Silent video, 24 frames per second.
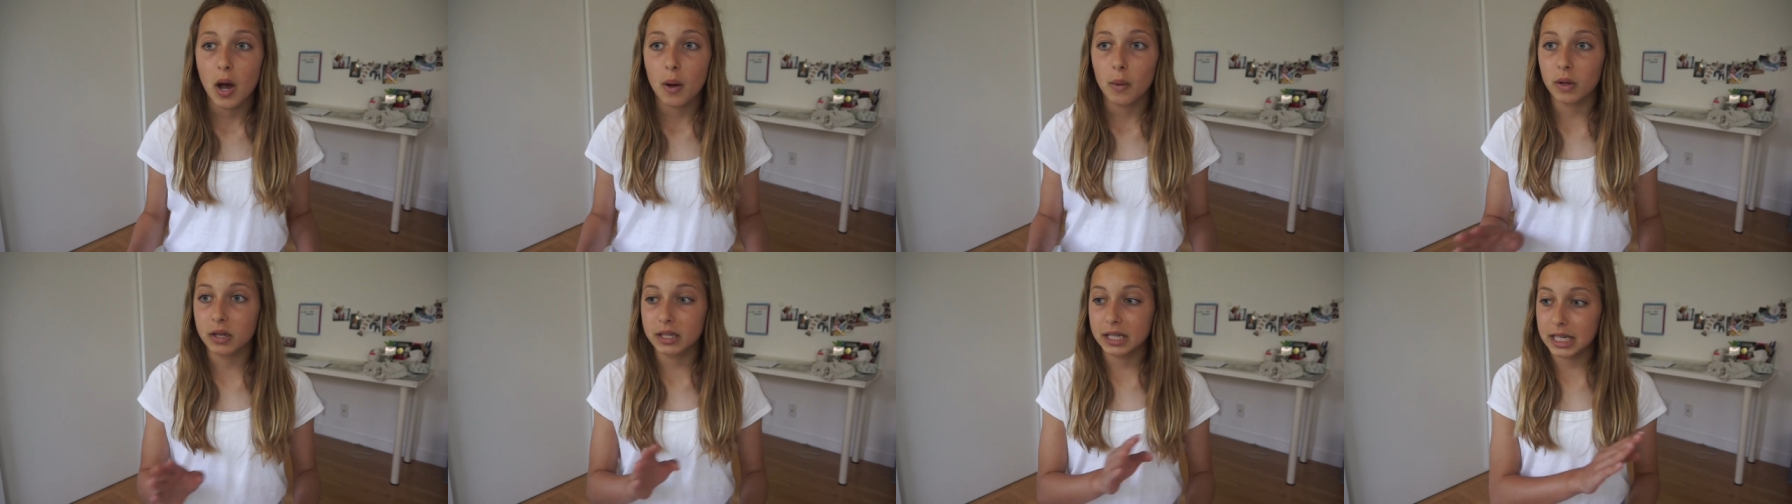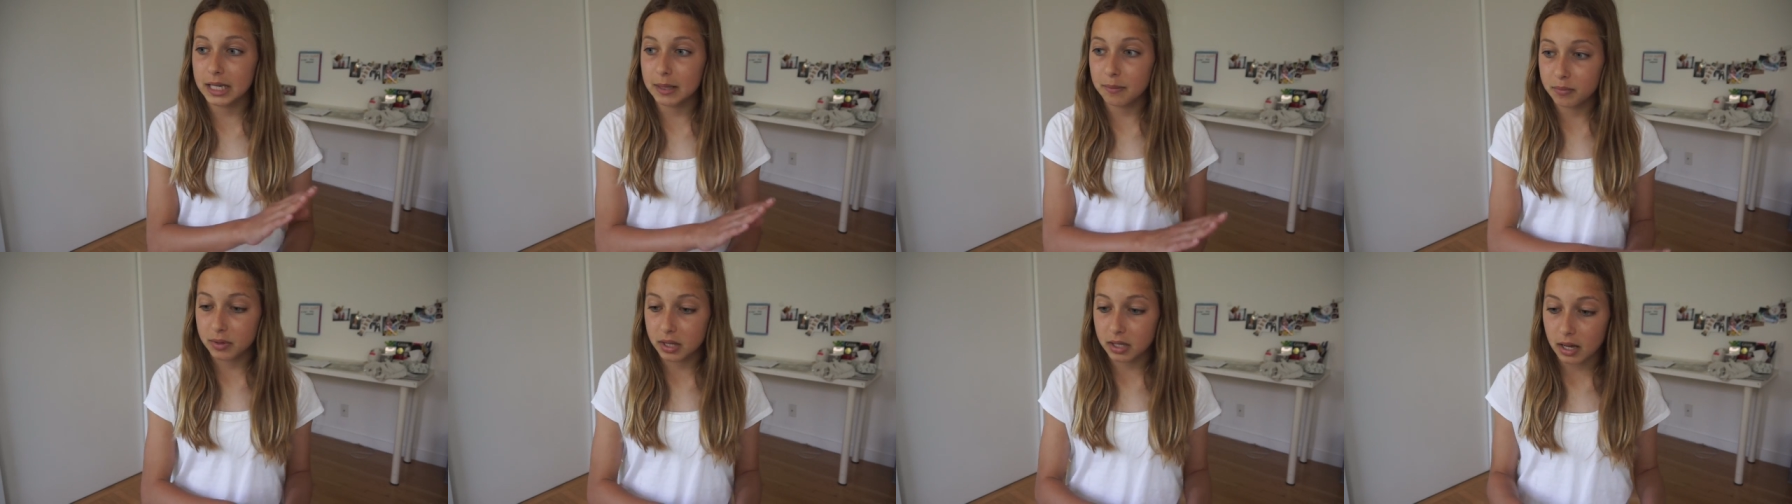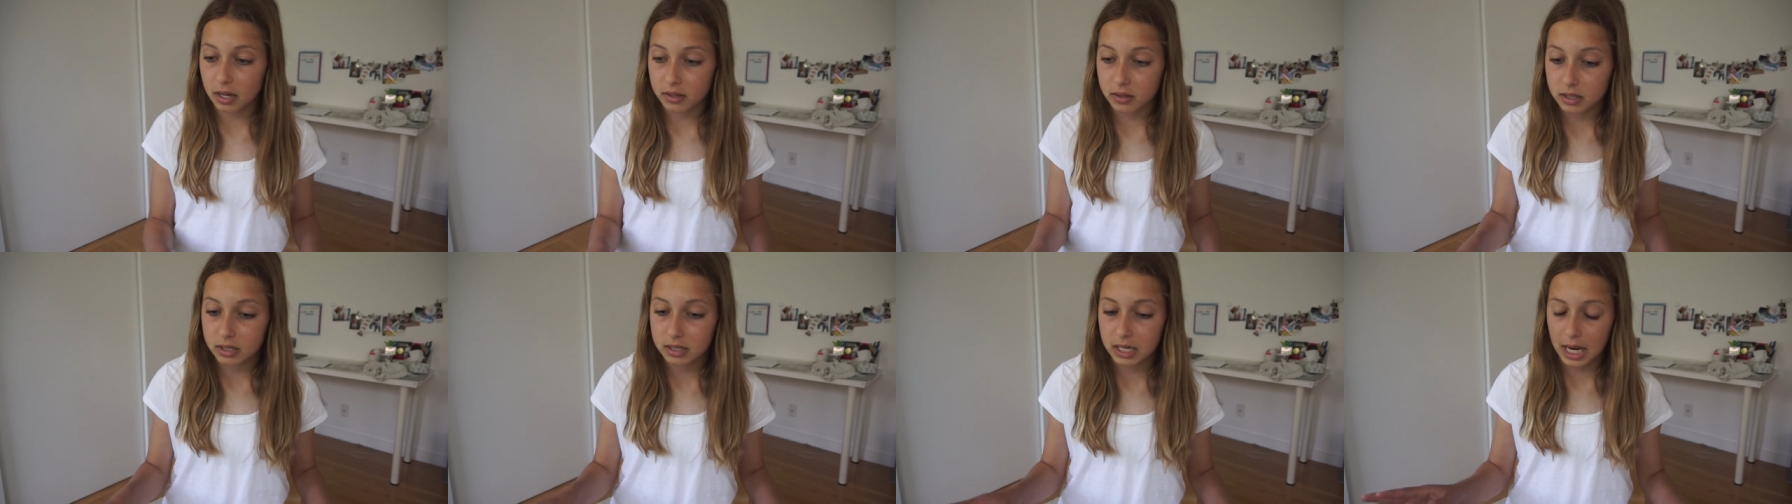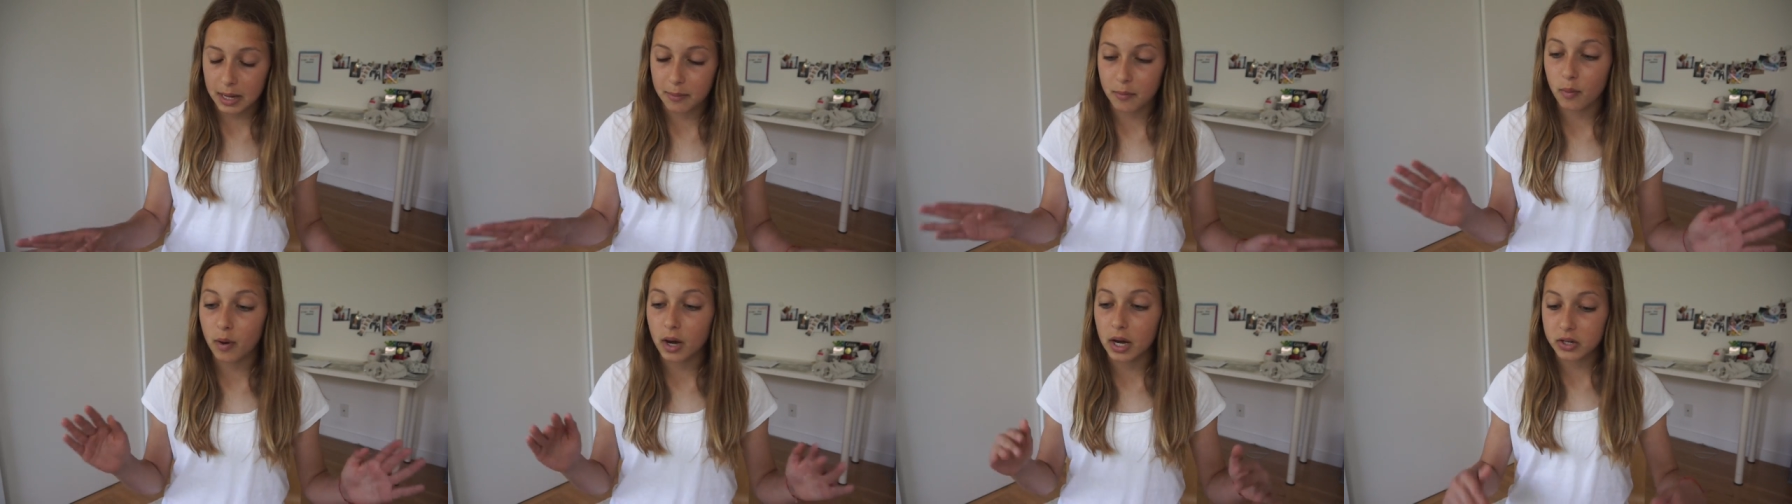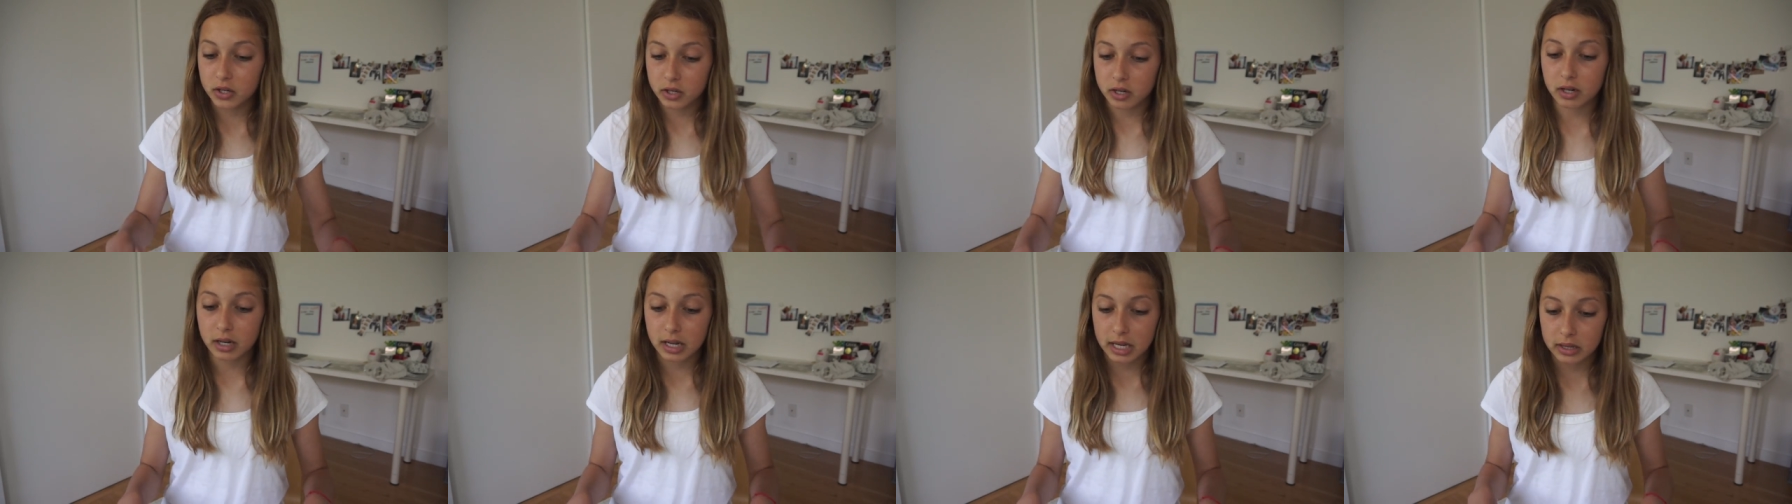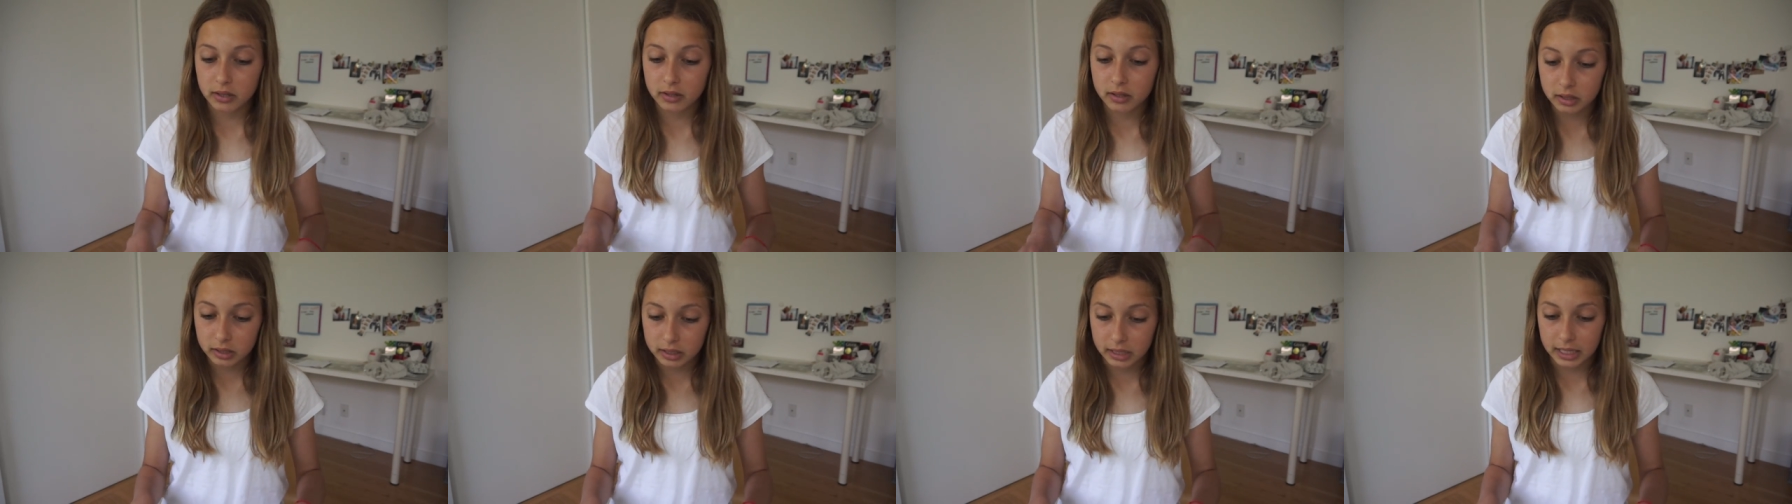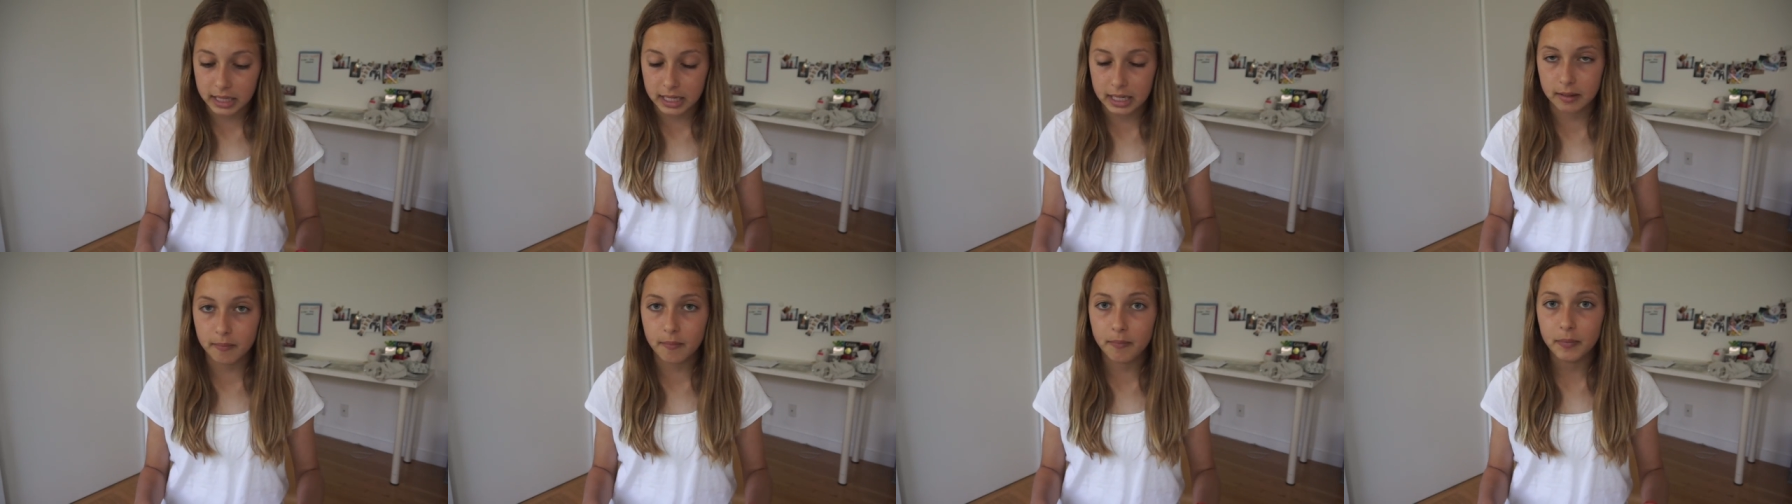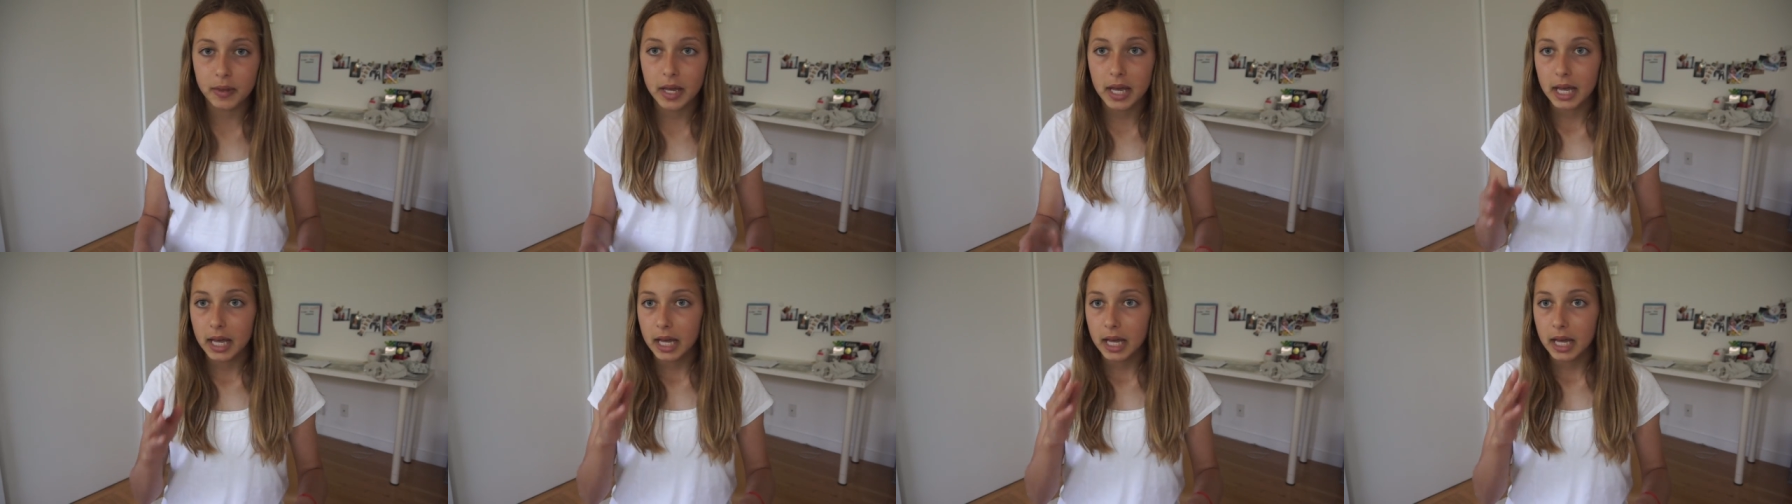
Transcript: will keep the table underneath clean,